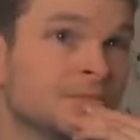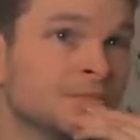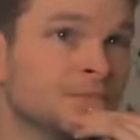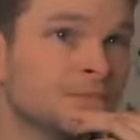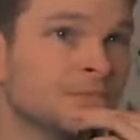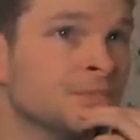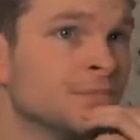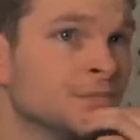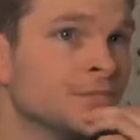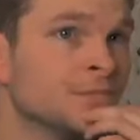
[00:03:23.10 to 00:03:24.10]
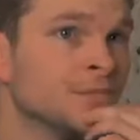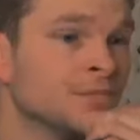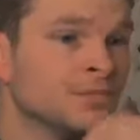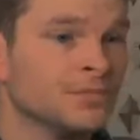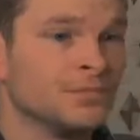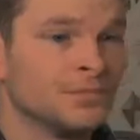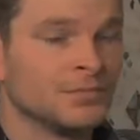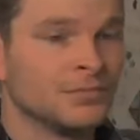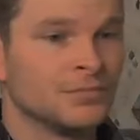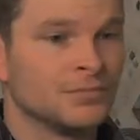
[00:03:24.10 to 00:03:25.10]
you startle
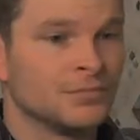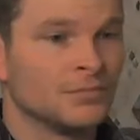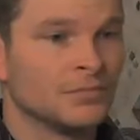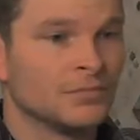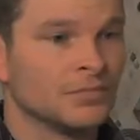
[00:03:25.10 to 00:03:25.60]
easily.